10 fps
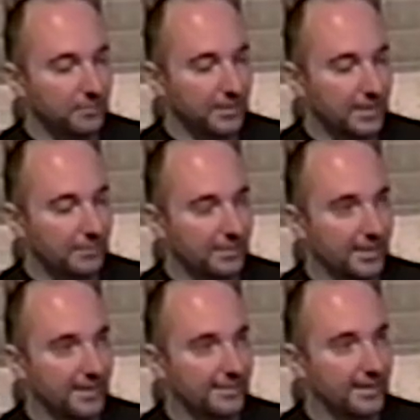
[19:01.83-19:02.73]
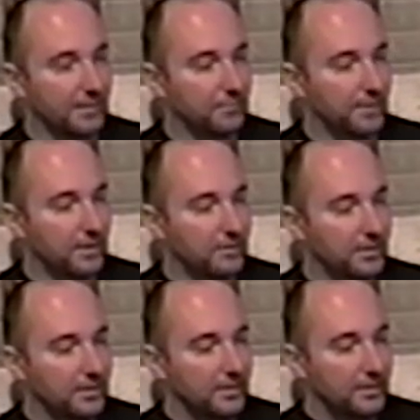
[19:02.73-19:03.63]
They made comments last time about
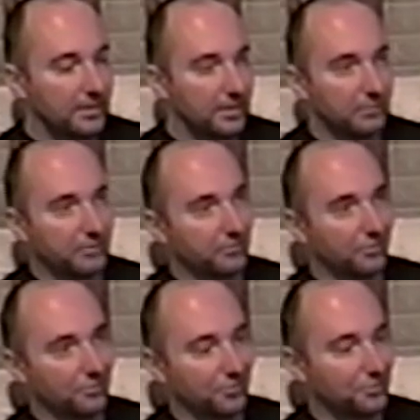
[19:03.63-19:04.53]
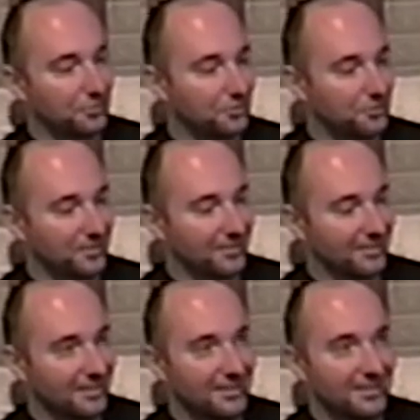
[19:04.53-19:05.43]
you know, how my friends are so cool
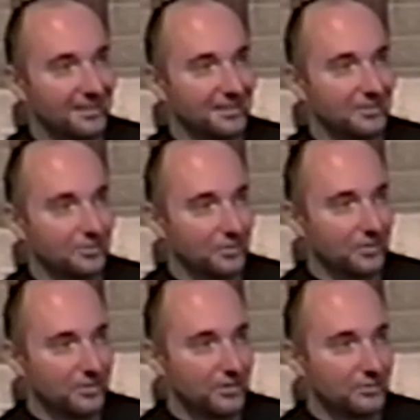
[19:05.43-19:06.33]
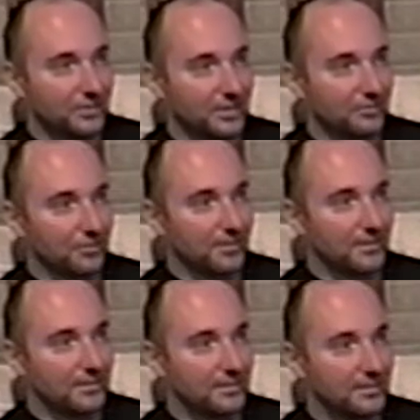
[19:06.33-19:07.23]
because you know they're really genuinely
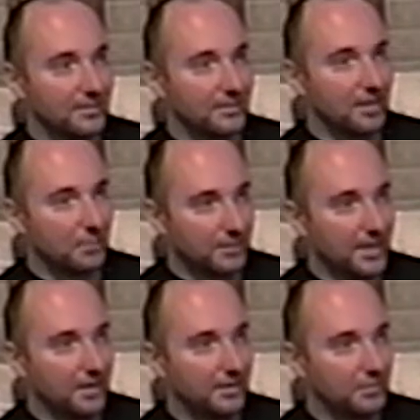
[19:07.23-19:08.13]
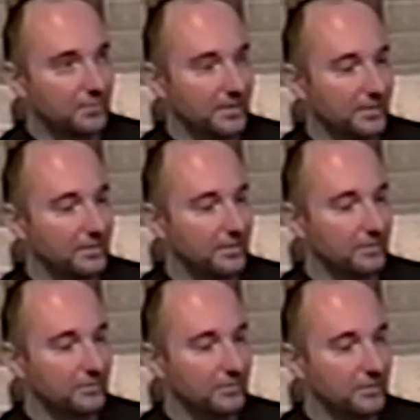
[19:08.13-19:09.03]
interested in, in helping out, help me,
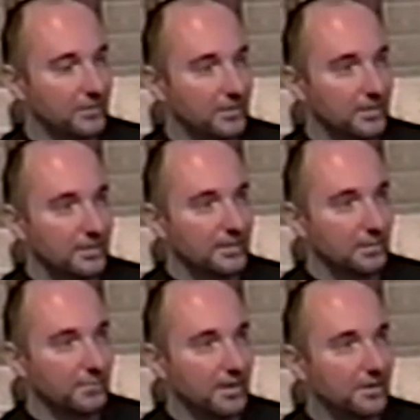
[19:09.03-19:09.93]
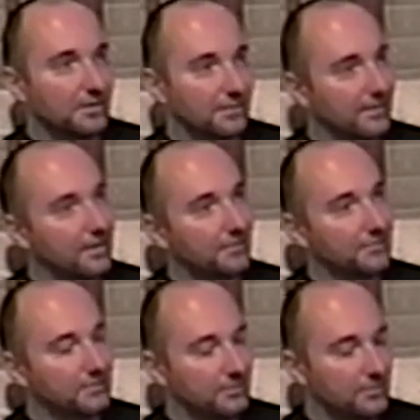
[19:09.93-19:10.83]
you know, to get better and
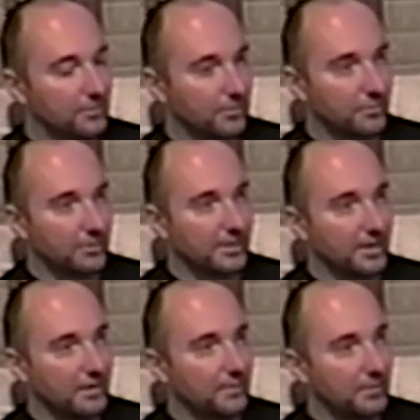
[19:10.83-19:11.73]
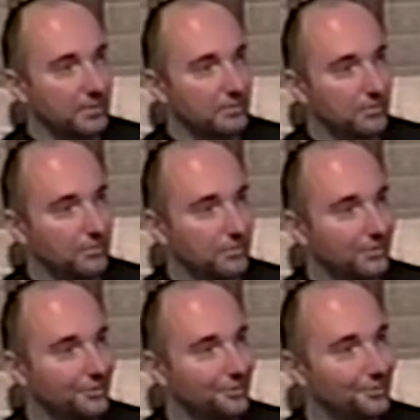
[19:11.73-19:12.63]
stuff, and shows they really care about me, which is
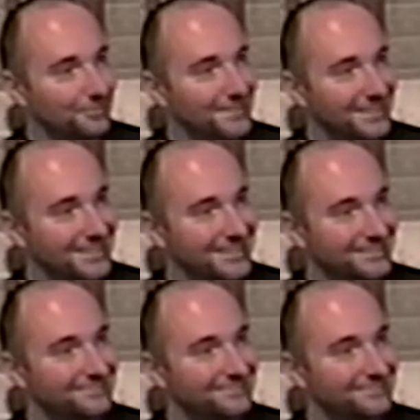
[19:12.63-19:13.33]
really cool. Good.